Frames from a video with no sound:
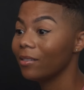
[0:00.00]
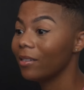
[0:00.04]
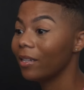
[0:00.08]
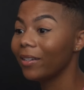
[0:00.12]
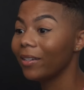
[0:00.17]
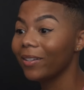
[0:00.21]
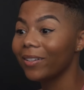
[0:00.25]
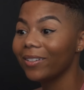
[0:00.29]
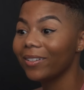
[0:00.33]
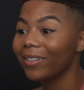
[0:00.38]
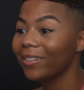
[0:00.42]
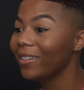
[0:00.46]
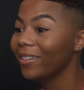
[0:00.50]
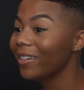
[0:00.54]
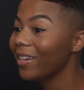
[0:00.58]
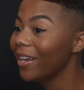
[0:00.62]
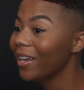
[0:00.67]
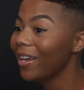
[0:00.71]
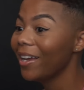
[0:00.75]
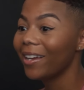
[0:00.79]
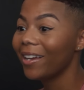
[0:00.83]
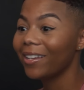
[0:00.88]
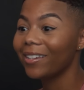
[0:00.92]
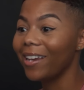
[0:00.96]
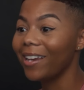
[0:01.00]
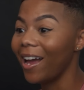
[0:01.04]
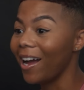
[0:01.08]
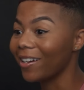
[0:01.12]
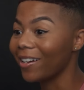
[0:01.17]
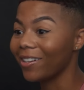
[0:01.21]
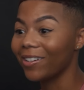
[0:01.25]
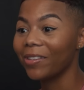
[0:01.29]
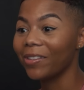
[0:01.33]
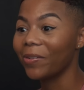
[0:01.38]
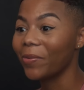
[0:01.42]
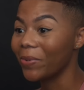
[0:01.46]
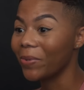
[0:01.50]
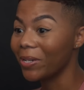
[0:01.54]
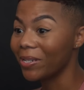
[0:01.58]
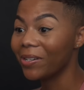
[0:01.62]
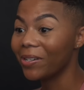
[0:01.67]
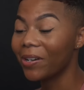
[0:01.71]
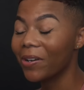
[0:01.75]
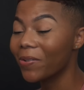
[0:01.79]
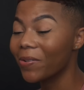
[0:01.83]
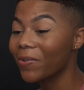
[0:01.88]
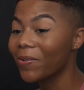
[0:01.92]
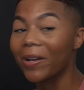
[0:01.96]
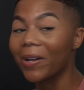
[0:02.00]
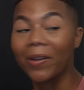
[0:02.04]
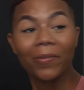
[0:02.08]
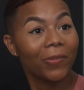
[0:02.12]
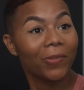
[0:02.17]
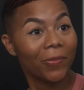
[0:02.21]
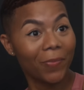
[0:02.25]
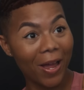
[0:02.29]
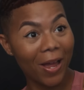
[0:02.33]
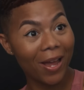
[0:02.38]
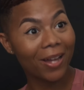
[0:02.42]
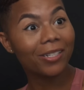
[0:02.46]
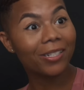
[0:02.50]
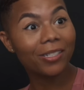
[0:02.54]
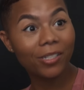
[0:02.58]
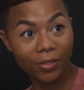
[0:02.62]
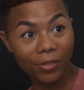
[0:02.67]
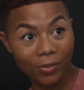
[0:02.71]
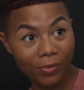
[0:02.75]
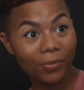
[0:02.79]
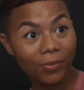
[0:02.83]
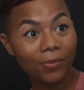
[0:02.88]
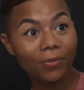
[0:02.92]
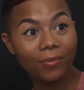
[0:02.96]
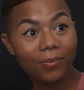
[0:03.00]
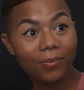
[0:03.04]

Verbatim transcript: to knock on the window and remind you.